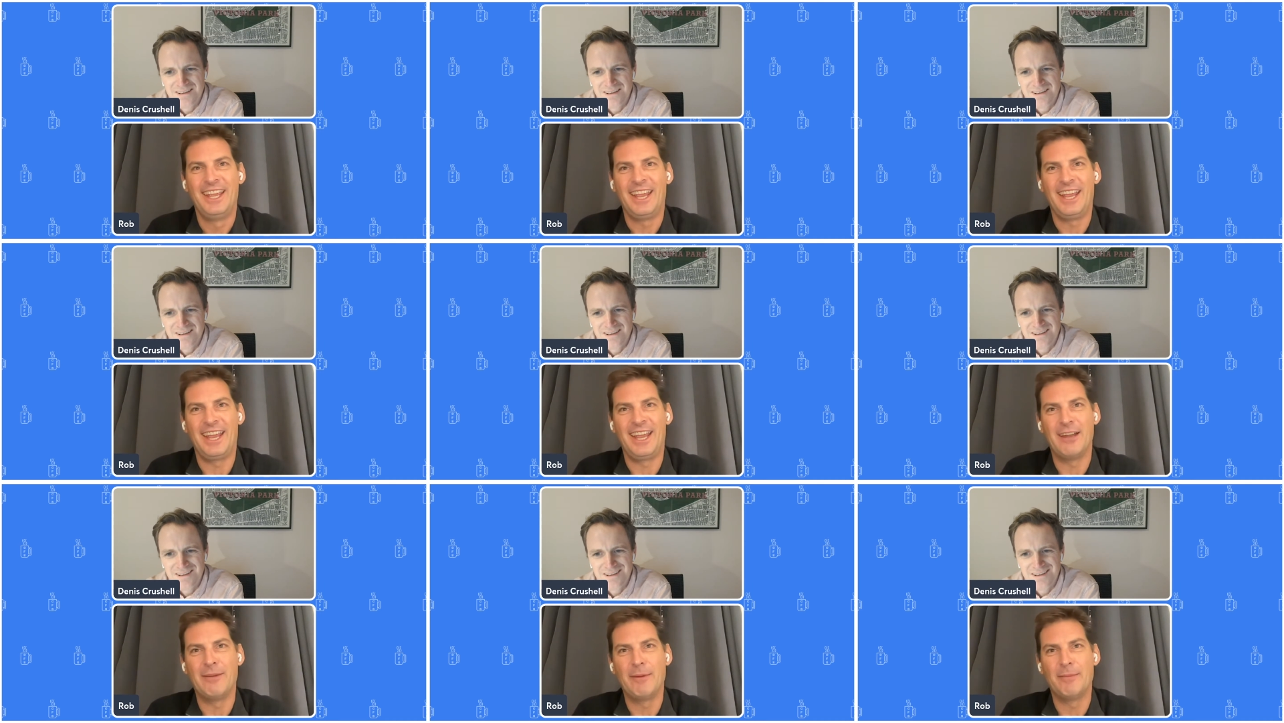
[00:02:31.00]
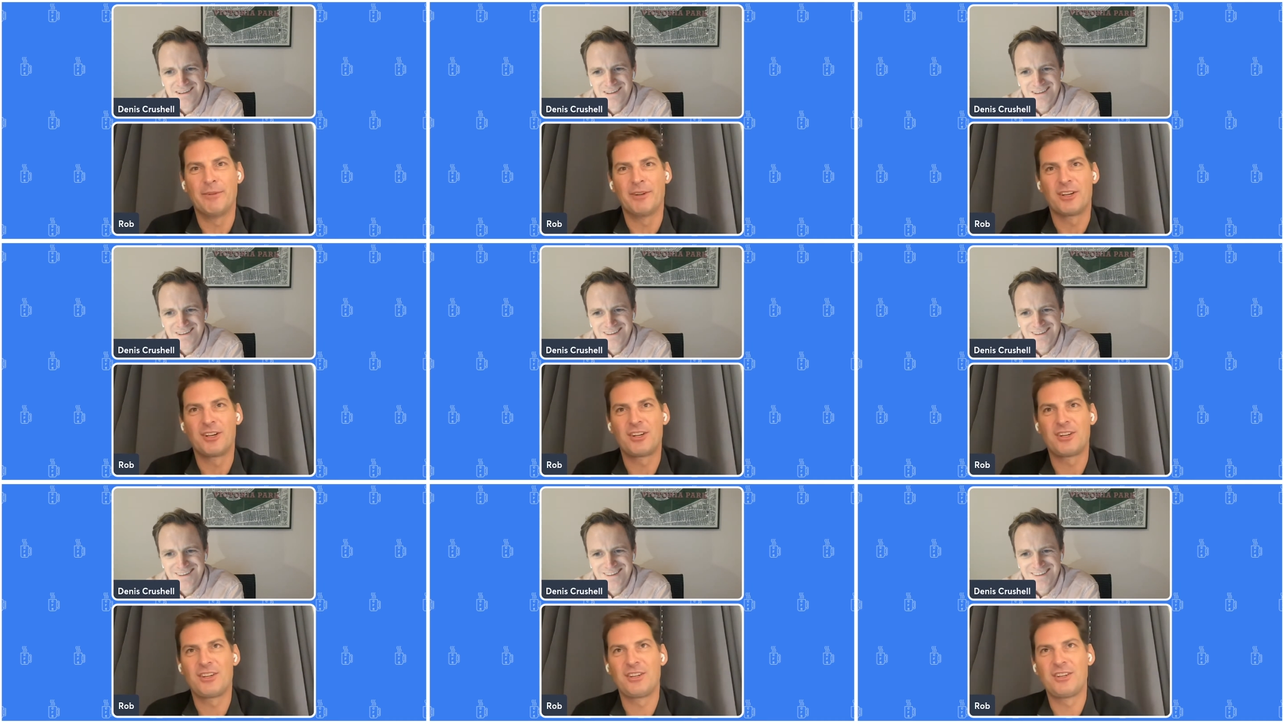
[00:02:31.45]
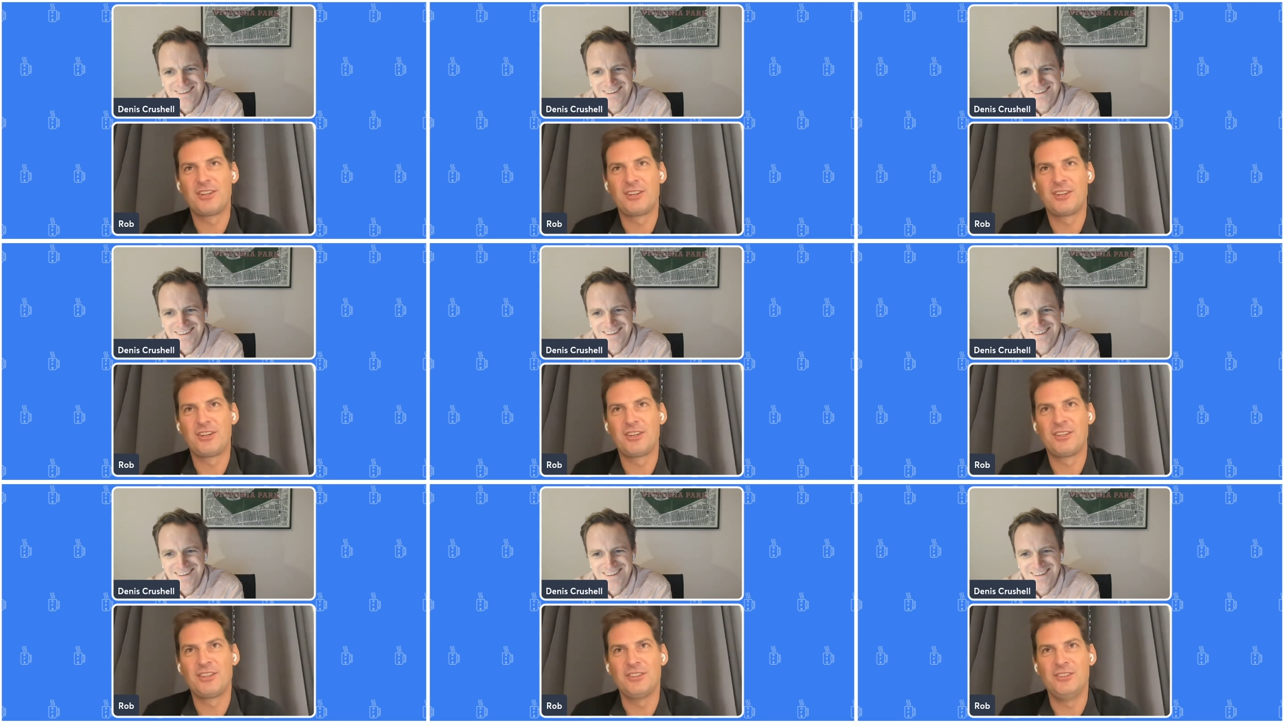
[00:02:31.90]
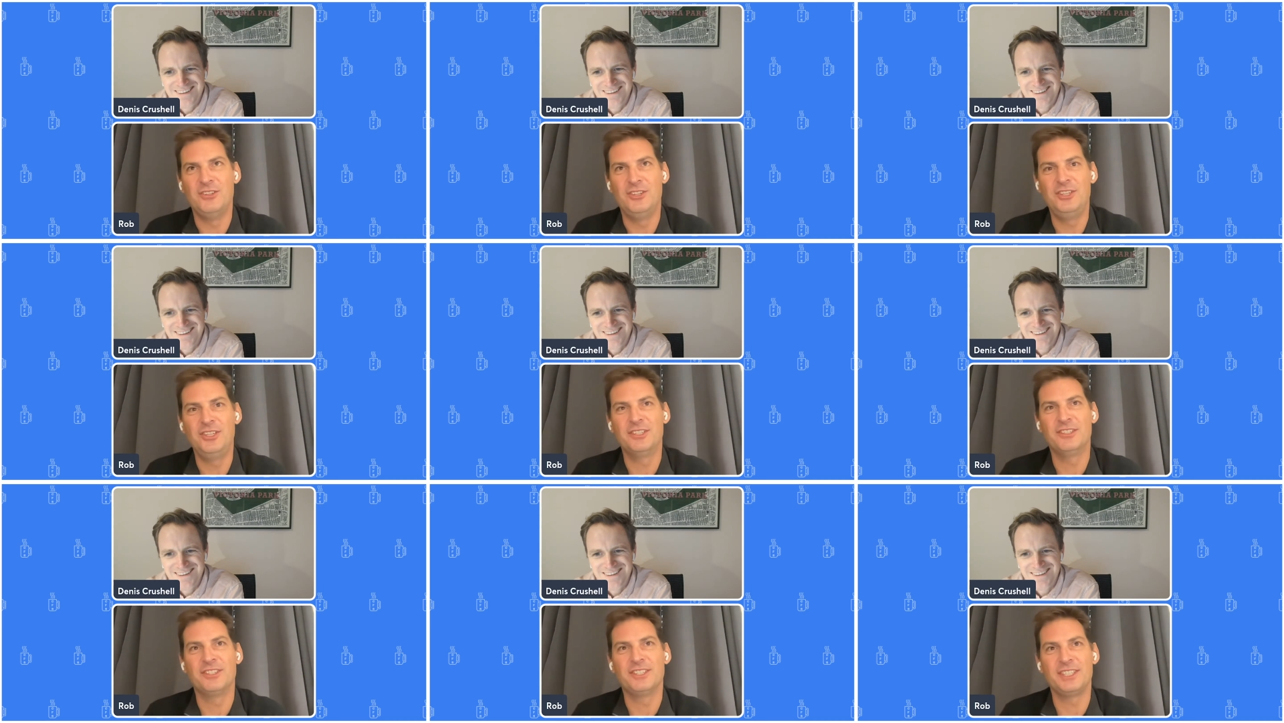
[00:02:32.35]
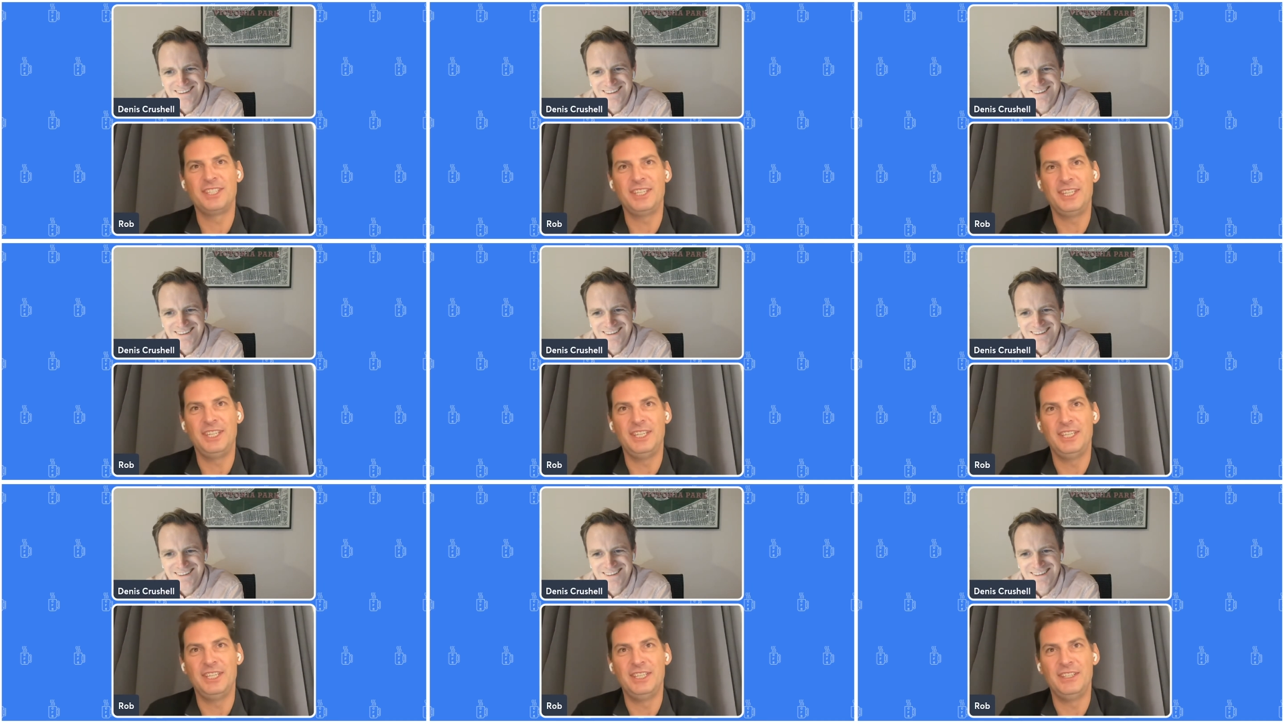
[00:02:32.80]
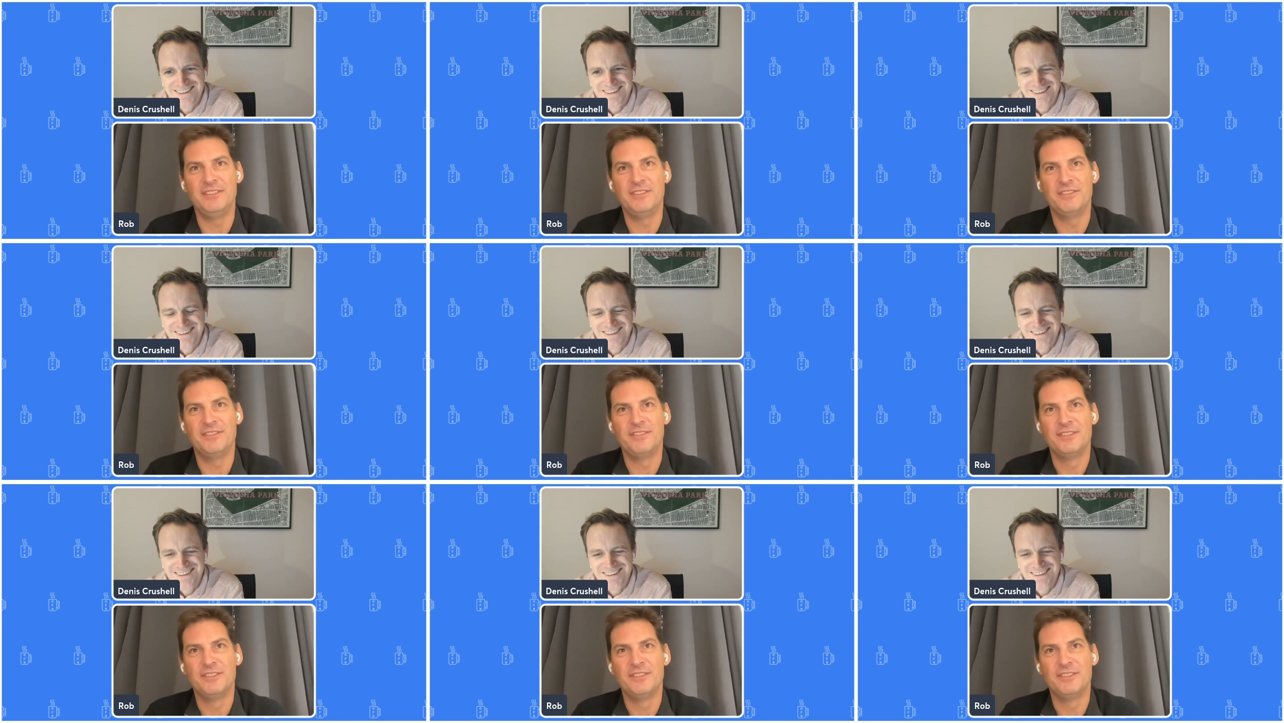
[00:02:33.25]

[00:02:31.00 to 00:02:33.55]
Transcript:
Speaker 1: And I remember New Year's Eve,